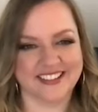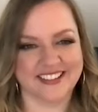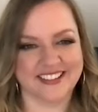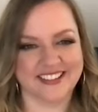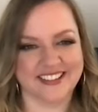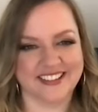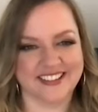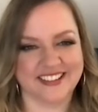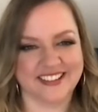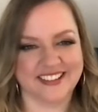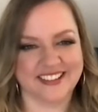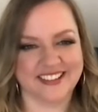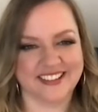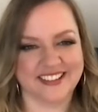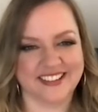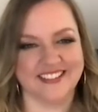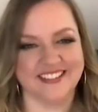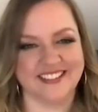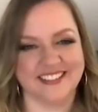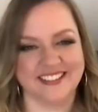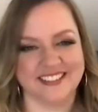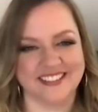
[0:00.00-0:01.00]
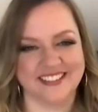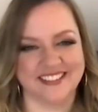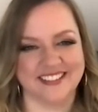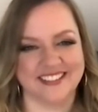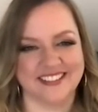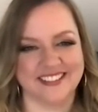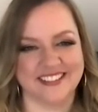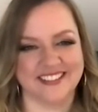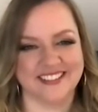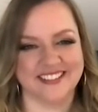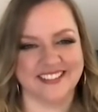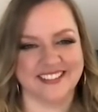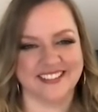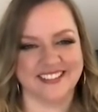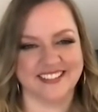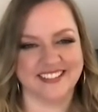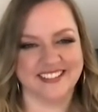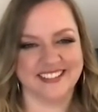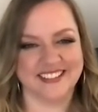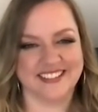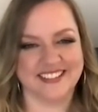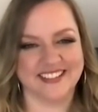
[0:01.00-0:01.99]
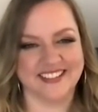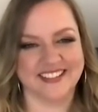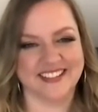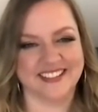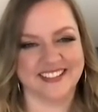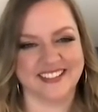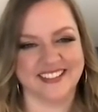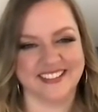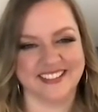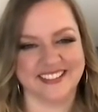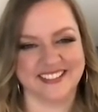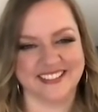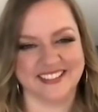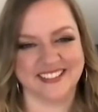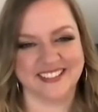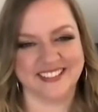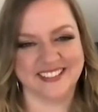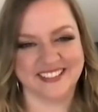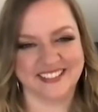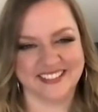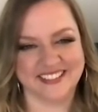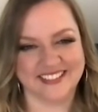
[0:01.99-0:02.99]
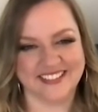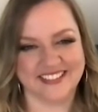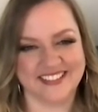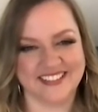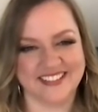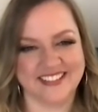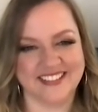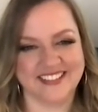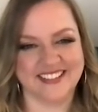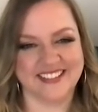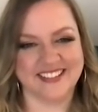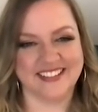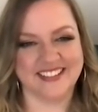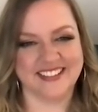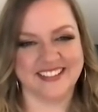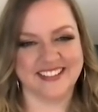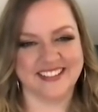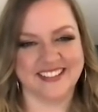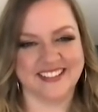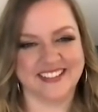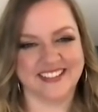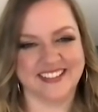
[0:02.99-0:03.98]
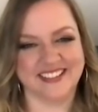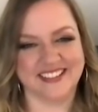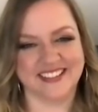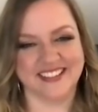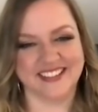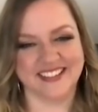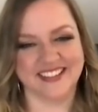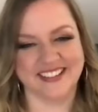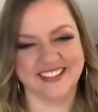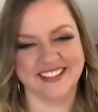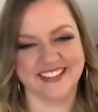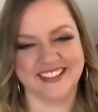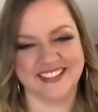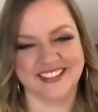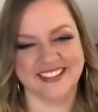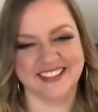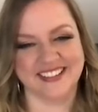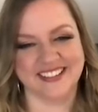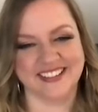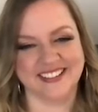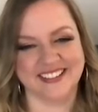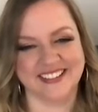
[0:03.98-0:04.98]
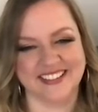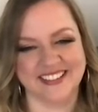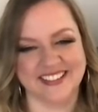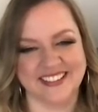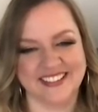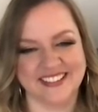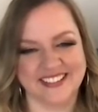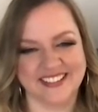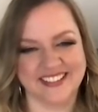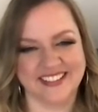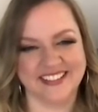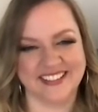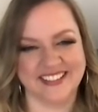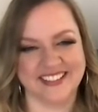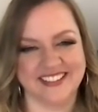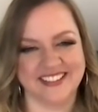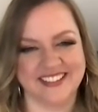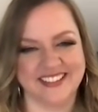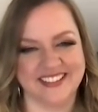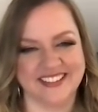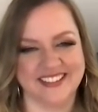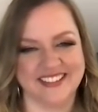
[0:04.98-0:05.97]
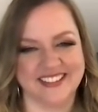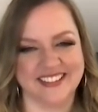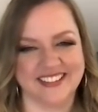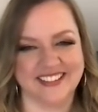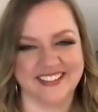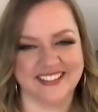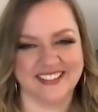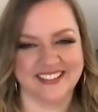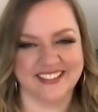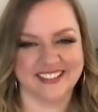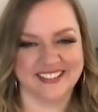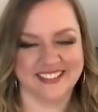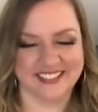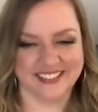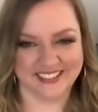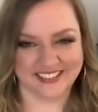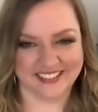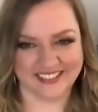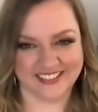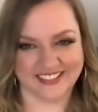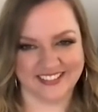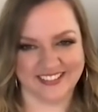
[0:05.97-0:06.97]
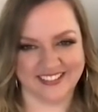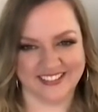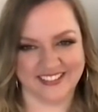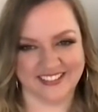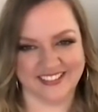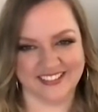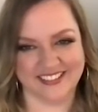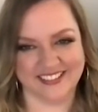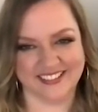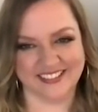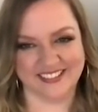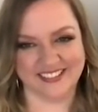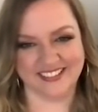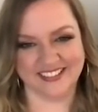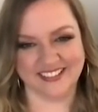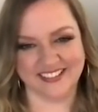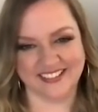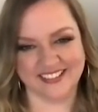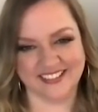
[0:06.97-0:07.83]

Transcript: The person shown says nothing.